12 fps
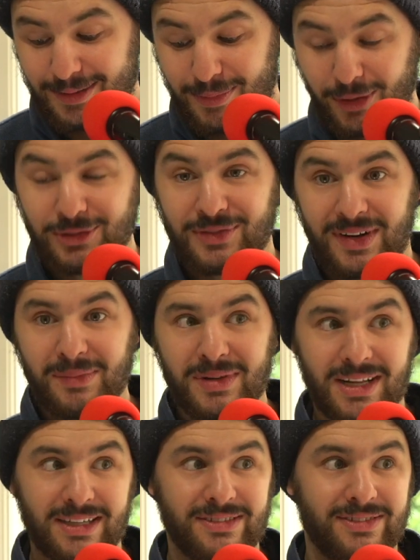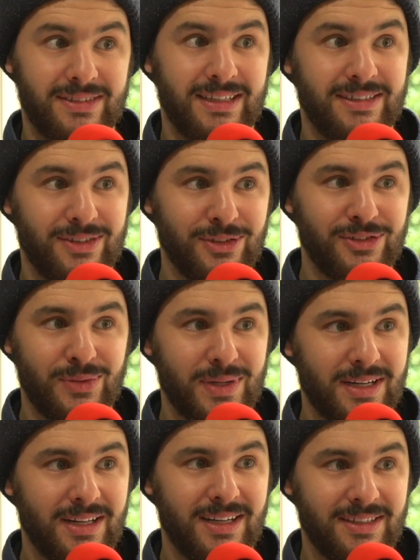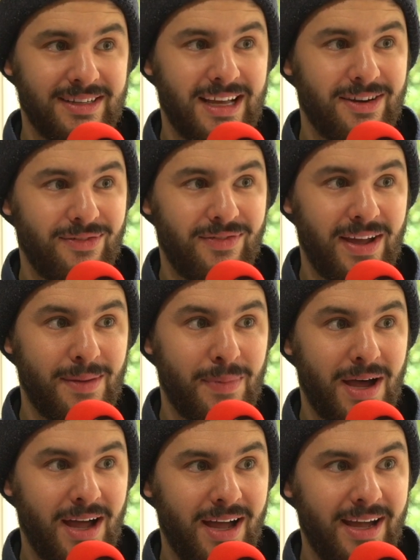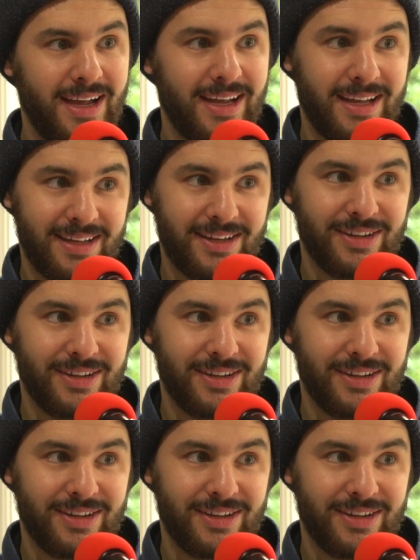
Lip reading: Poser Vamp class is also a class at Vamp High.